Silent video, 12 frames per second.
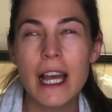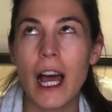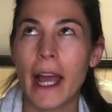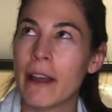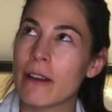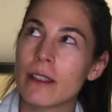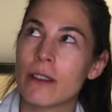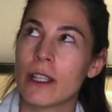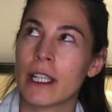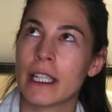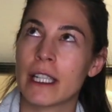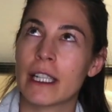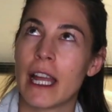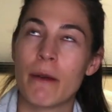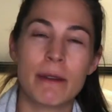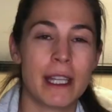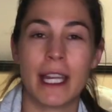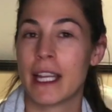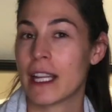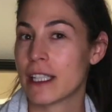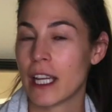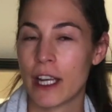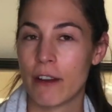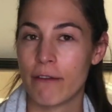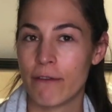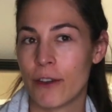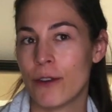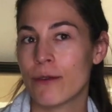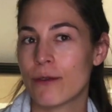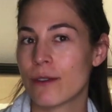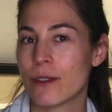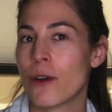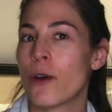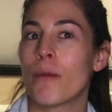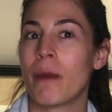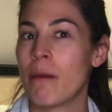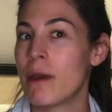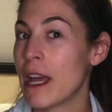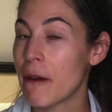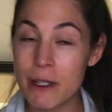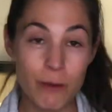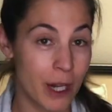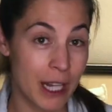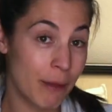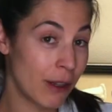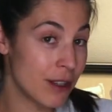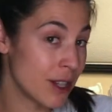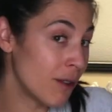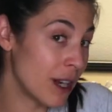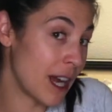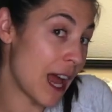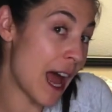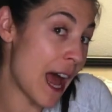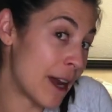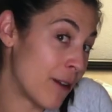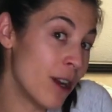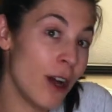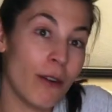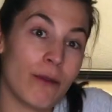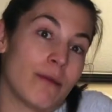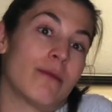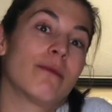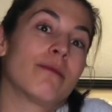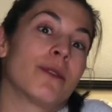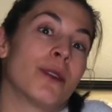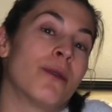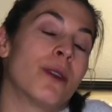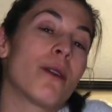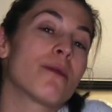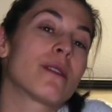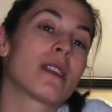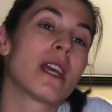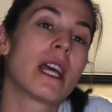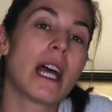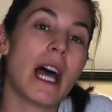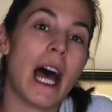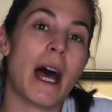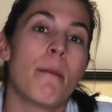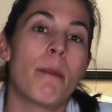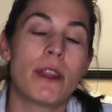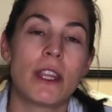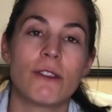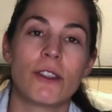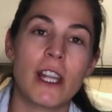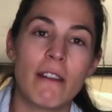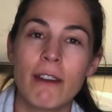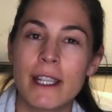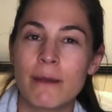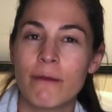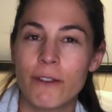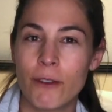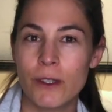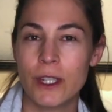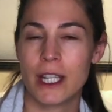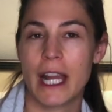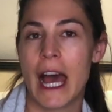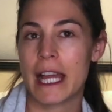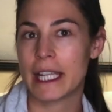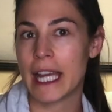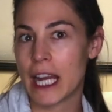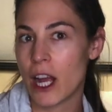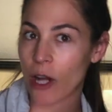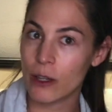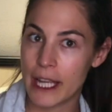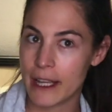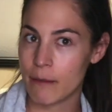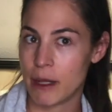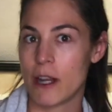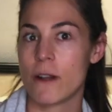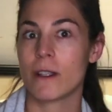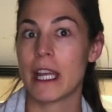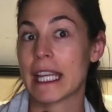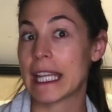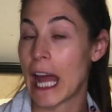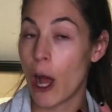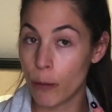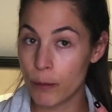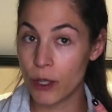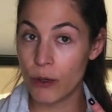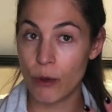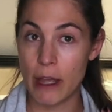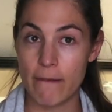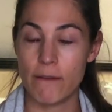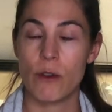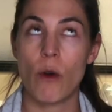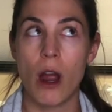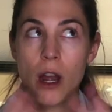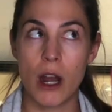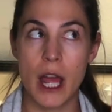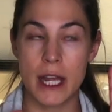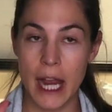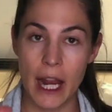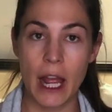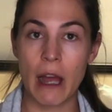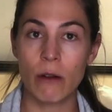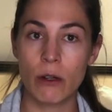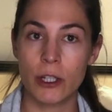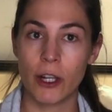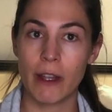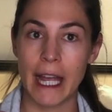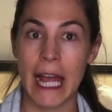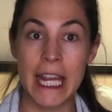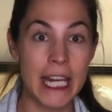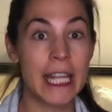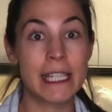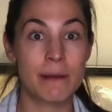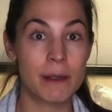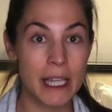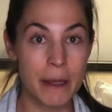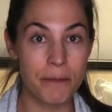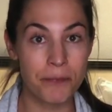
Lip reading: I also couldn't, I was eating a ton of fruit, so maybe I was wanting melatonin. I don't know. Who knows? But those are definitely some foods you can add. Again, I'll link them here so that can help you if you are a night owl and you're like, I need to get some sleep.